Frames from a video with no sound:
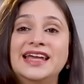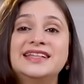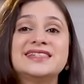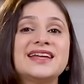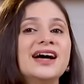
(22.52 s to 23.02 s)

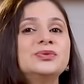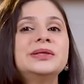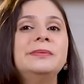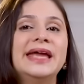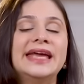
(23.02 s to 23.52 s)
Let's start
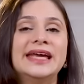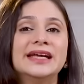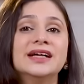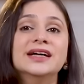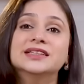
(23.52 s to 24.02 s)
with
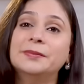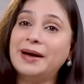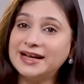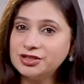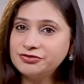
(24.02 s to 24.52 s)
making the
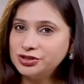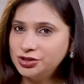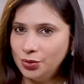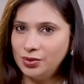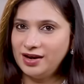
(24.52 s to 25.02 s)
batter for the
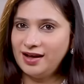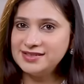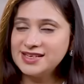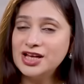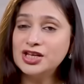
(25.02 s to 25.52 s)
dhoklas.